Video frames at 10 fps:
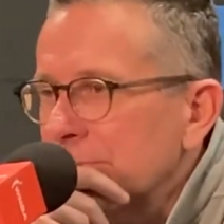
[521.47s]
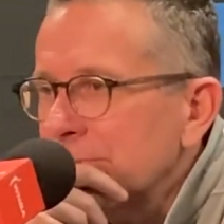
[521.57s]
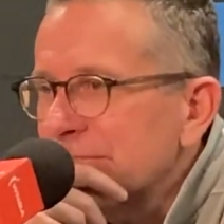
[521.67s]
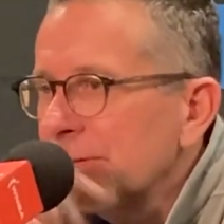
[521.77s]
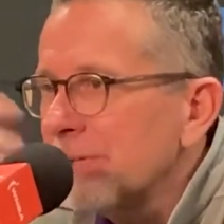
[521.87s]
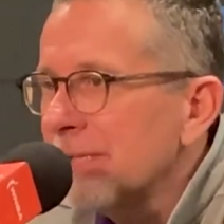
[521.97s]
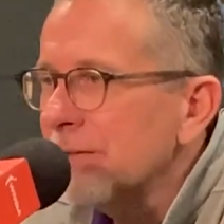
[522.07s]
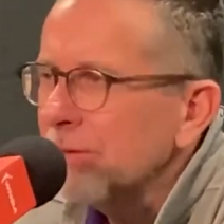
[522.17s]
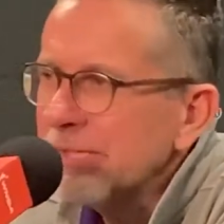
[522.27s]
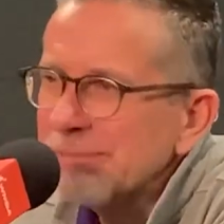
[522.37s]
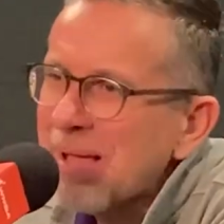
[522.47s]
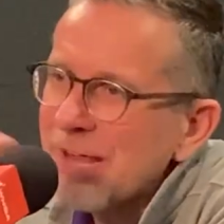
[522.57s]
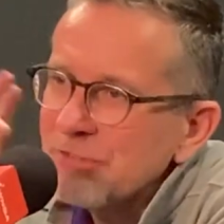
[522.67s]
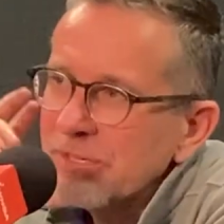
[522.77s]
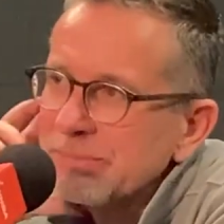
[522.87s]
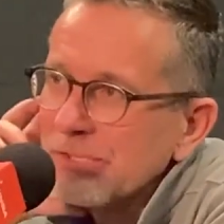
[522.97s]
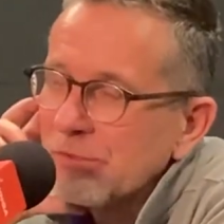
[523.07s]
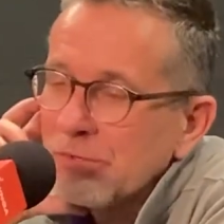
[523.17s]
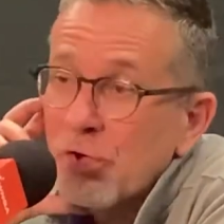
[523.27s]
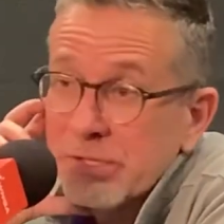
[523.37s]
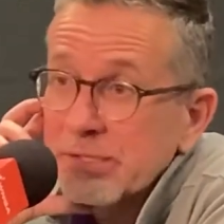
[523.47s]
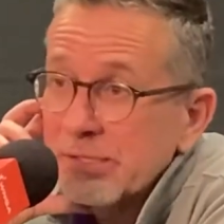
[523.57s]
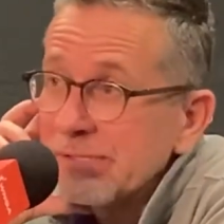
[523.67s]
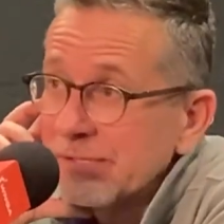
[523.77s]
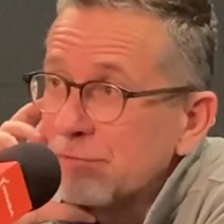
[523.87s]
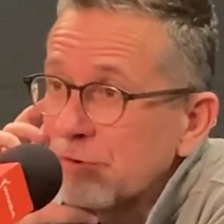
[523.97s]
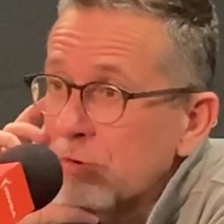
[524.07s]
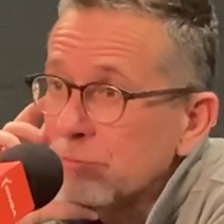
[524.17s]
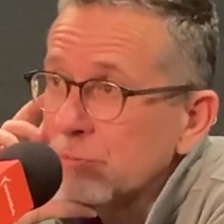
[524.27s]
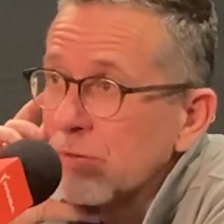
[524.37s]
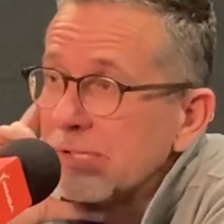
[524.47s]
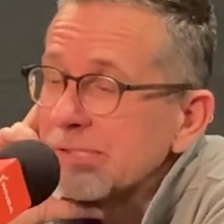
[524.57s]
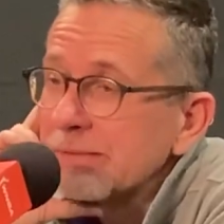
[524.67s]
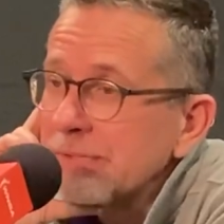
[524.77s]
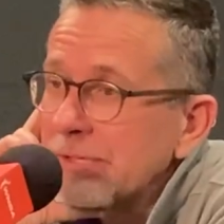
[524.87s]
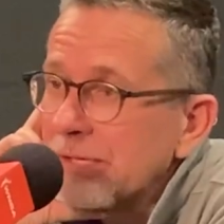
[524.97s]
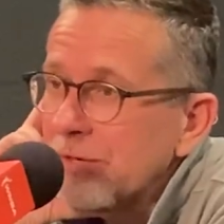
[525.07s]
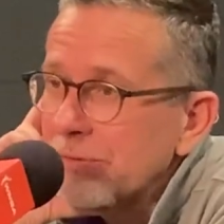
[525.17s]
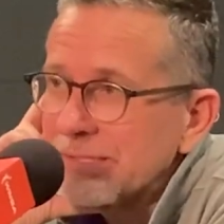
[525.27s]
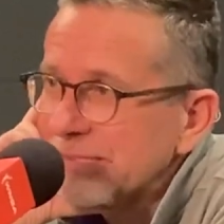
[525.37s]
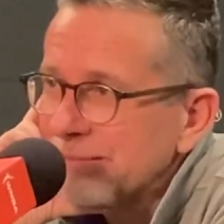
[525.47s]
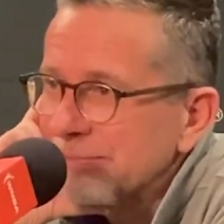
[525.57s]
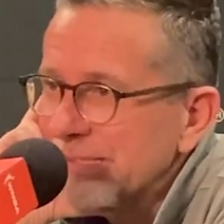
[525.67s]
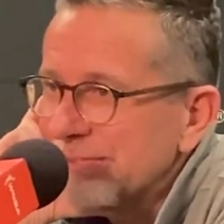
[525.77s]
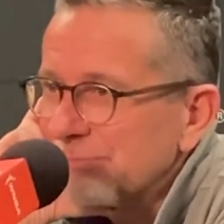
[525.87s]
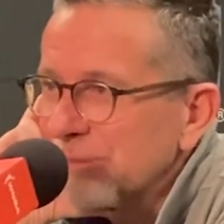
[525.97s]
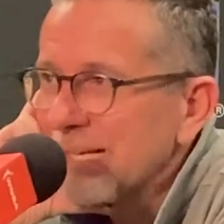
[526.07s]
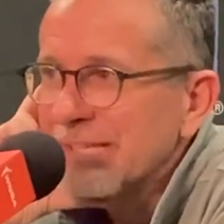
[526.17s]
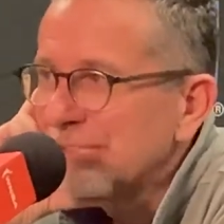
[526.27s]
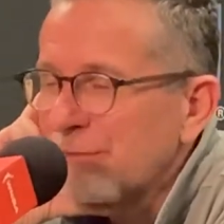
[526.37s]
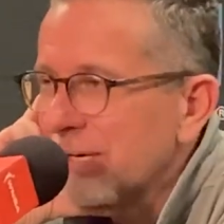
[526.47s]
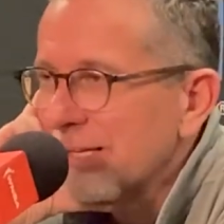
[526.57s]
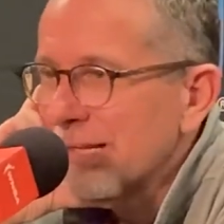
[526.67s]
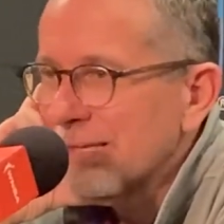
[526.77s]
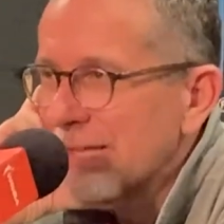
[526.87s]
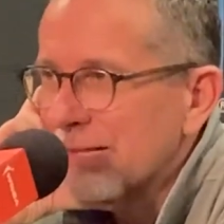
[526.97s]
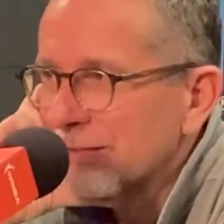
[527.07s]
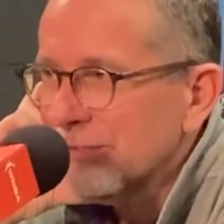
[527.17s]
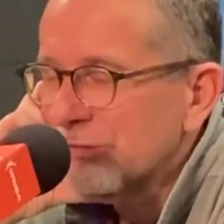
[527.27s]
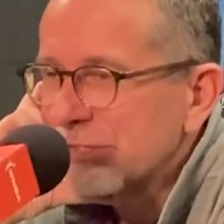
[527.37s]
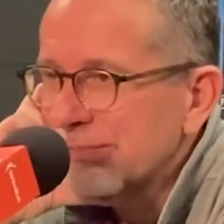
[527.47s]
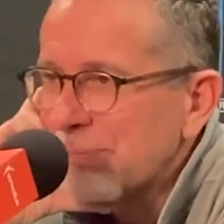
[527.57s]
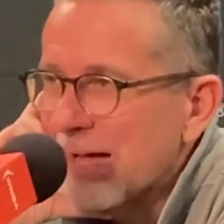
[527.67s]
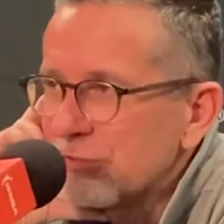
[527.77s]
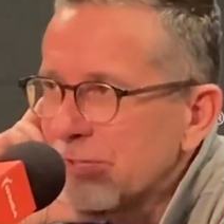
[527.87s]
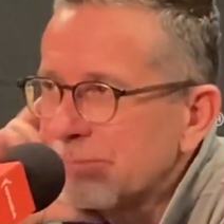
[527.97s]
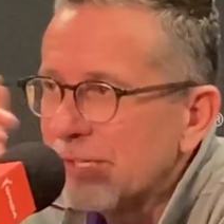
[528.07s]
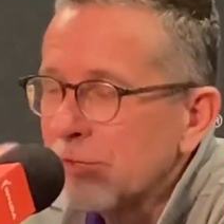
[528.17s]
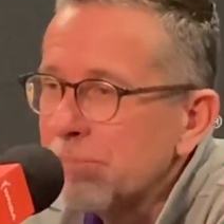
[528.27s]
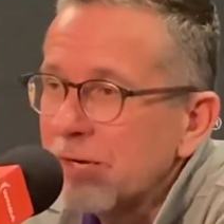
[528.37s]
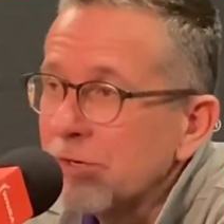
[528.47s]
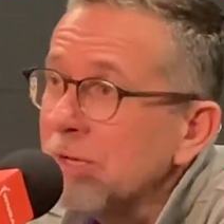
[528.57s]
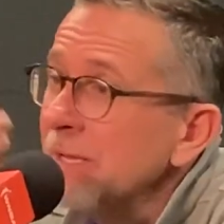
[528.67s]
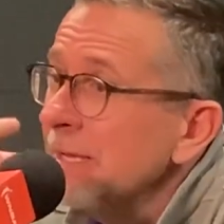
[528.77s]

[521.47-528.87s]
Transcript: So, you know, this matchup is difficult for us. You know, it's, this league's funny like that. There's just matchups that are better.